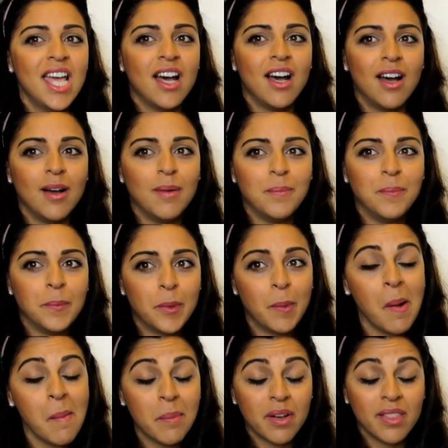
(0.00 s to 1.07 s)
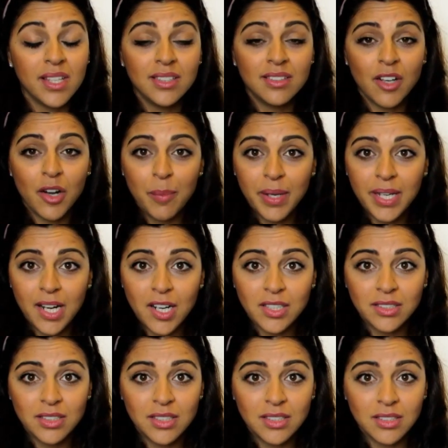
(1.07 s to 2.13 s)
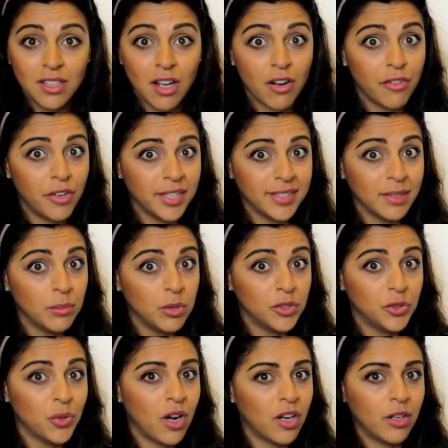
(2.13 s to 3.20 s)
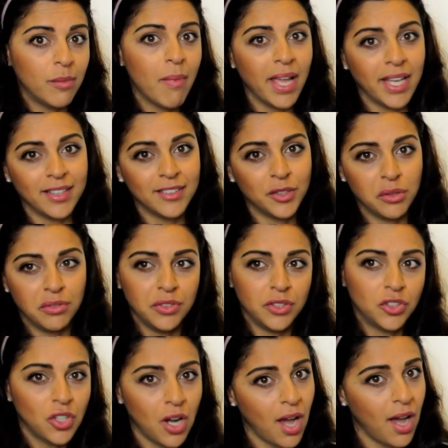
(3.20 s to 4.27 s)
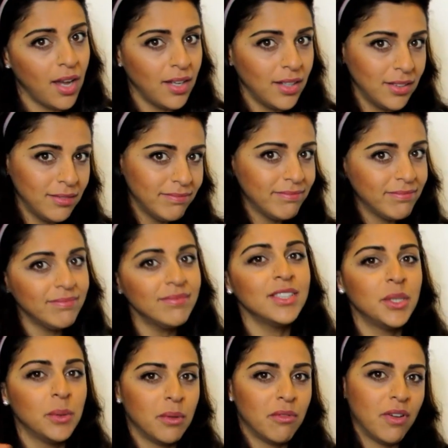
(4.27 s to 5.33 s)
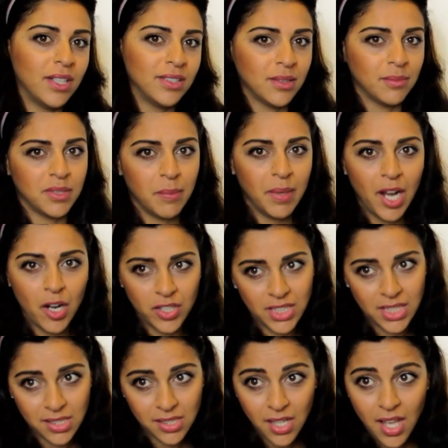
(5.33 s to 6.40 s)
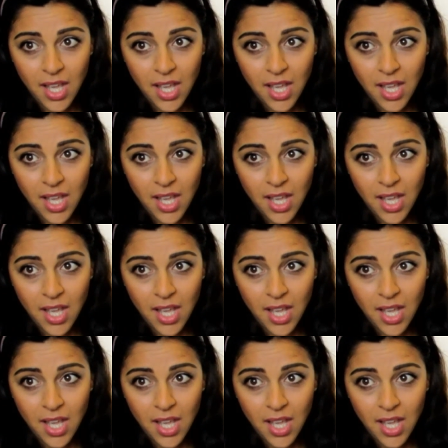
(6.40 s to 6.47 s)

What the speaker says: Remember, these Arabic characters are very similar to Aramaic. So if you try, you will find some similarities.